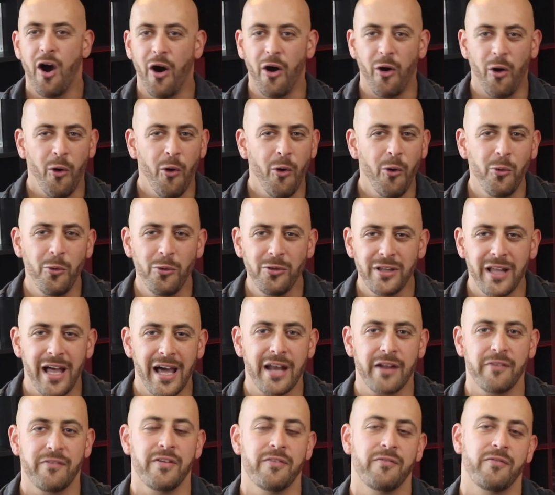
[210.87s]
a whole
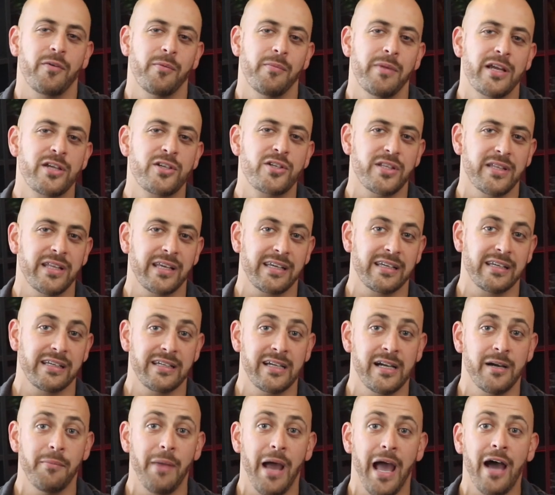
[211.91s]
lot of information that can
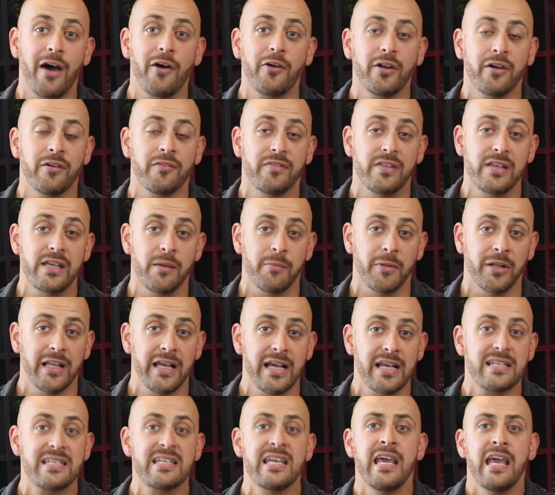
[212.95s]
come out of the
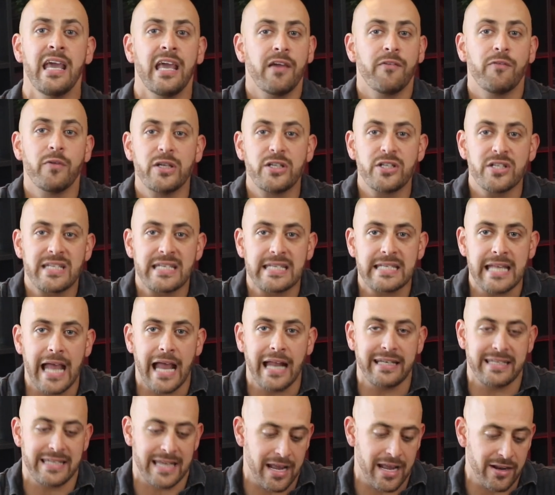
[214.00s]
MLS if we just
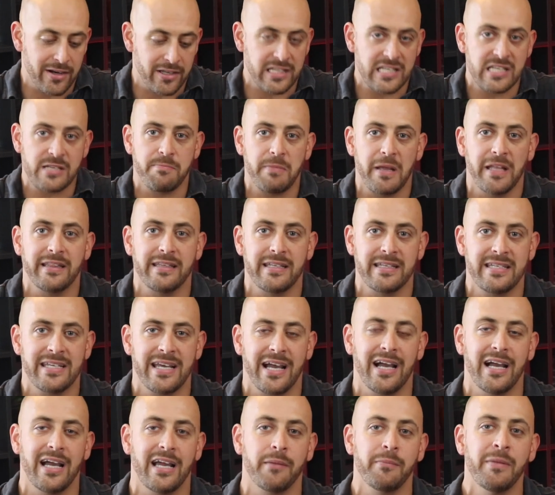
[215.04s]
sat down and spent the
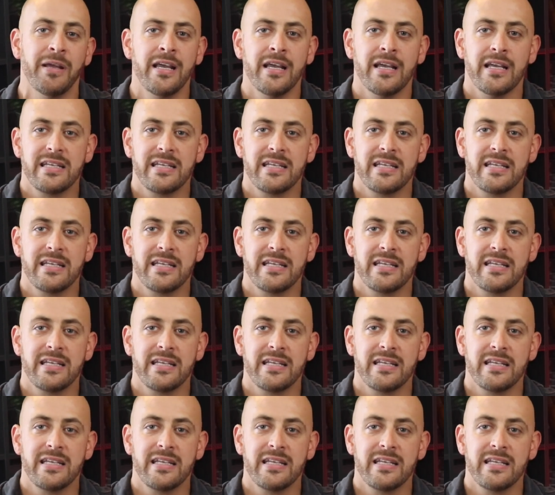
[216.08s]
time